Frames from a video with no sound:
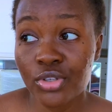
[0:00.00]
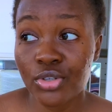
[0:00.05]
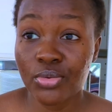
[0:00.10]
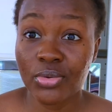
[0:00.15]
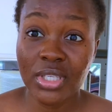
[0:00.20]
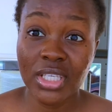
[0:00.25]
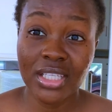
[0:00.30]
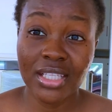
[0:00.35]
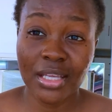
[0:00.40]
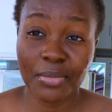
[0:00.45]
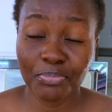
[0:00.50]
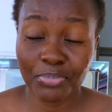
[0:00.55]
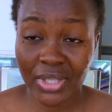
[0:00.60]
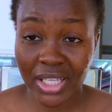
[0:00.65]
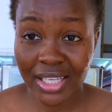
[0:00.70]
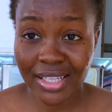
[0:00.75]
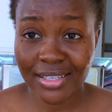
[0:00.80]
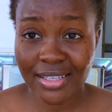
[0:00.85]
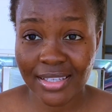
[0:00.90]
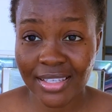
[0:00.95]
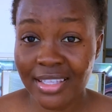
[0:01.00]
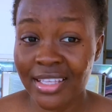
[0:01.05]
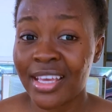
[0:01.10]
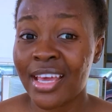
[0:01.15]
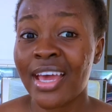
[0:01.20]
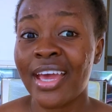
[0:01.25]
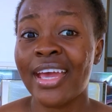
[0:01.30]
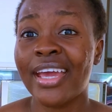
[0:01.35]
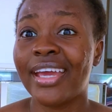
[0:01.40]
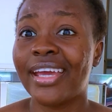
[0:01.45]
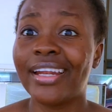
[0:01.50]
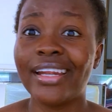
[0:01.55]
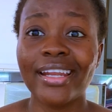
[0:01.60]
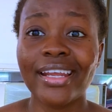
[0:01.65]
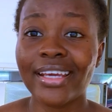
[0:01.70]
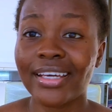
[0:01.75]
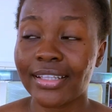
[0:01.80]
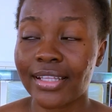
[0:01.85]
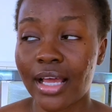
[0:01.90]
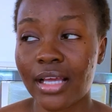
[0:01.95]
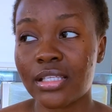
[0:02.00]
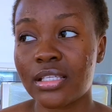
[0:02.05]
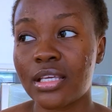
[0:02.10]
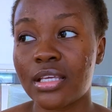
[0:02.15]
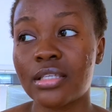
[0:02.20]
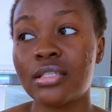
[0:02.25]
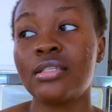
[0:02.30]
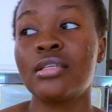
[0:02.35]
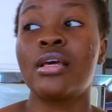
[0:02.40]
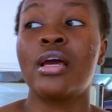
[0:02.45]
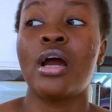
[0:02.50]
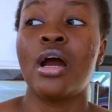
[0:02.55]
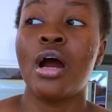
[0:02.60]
You see the playlist, a link that says